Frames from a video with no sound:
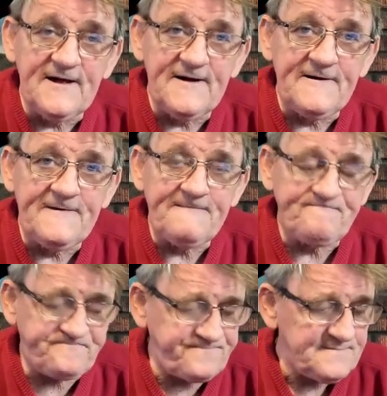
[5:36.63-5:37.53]

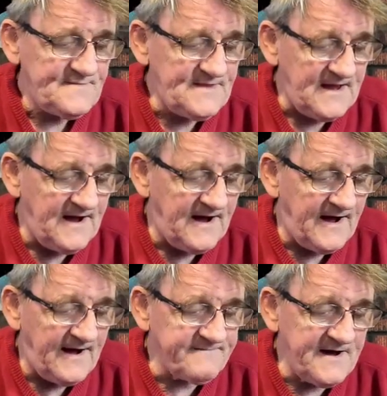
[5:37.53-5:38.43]

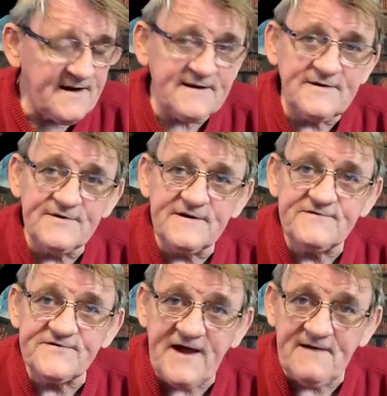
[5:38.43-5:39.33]
I've got a good
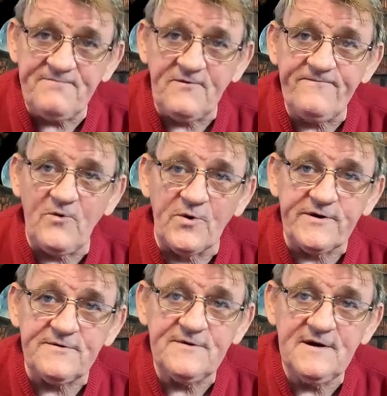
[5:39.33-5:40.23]
example for
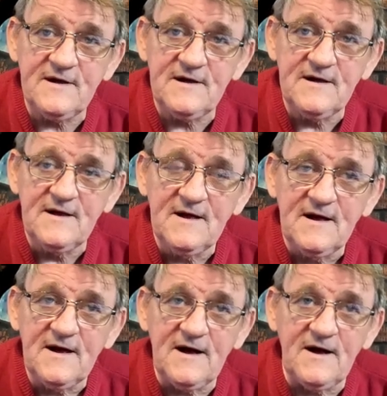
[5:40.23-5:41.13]
you
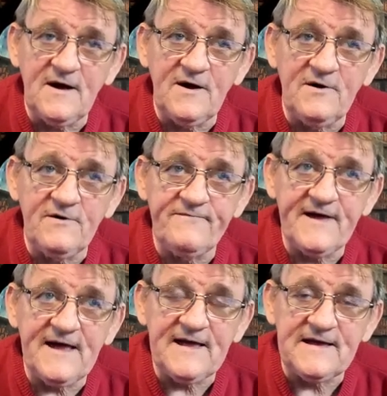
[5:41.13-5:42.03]
of
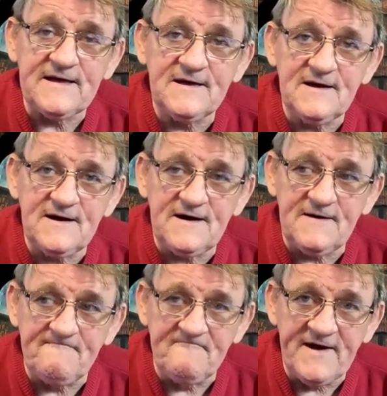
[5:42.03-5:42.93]
a
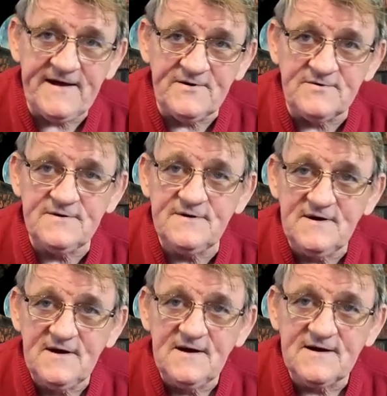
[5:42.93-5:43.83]
male
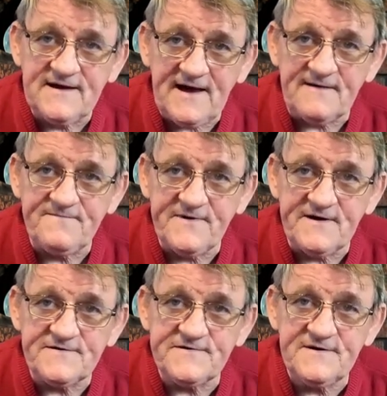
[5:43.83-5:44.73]

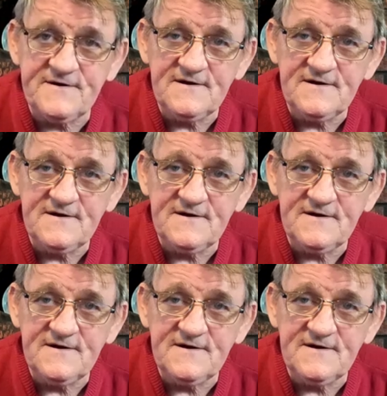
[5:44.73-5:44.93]
catfish.